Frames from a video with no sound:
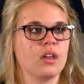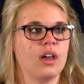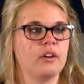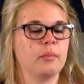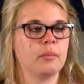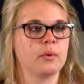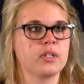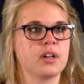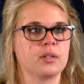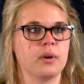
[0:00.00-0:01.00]
I remember we
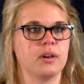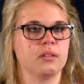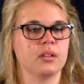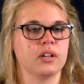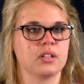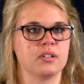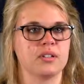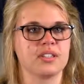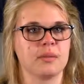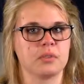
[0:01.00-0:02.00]
talked about learning to
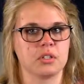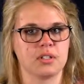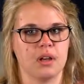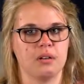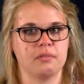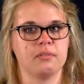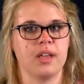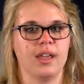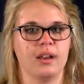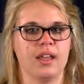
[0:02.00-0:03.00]
accept yourself,
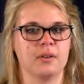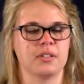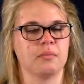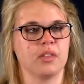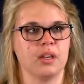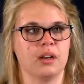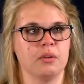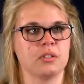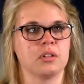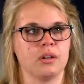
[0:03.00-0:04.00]
and that was something I'd
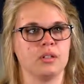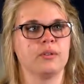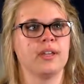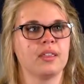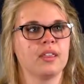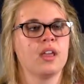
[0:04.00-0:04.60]
always struggled with.